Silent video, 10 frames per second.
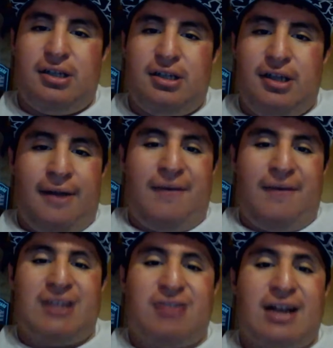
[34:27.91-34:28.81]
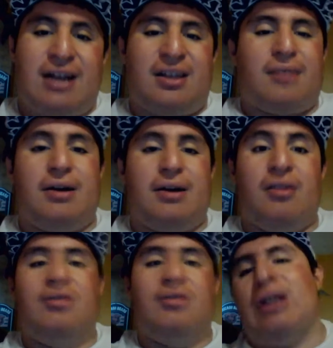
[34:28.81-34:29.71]
And fans telling you to talk about, oh,
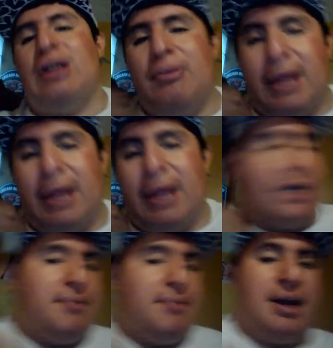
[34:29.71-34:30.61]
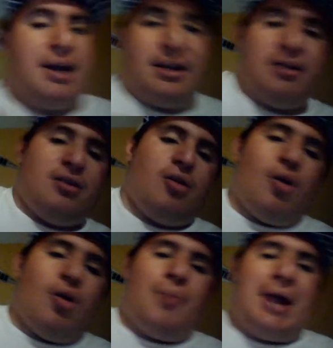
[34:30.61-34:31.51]
either Jimenez came in, or
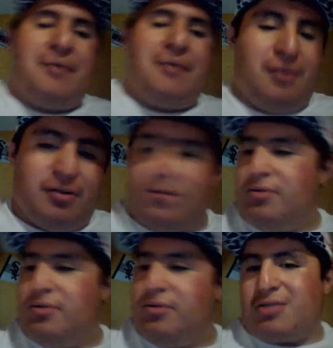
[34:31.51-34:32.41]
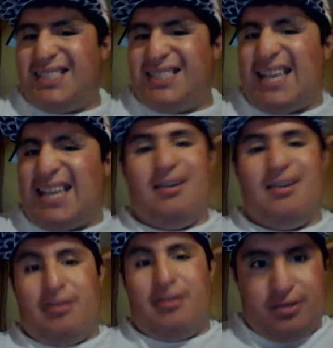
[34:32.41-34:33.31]
Braveview, Sale,
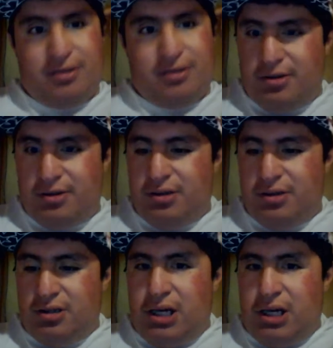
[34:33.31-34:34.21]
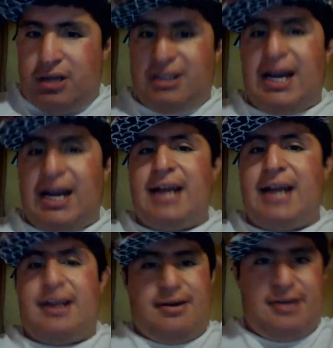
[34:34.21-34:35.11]

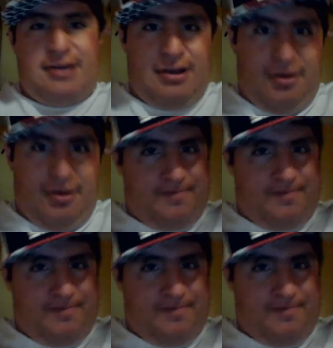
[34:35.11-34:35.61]
Katana, you know?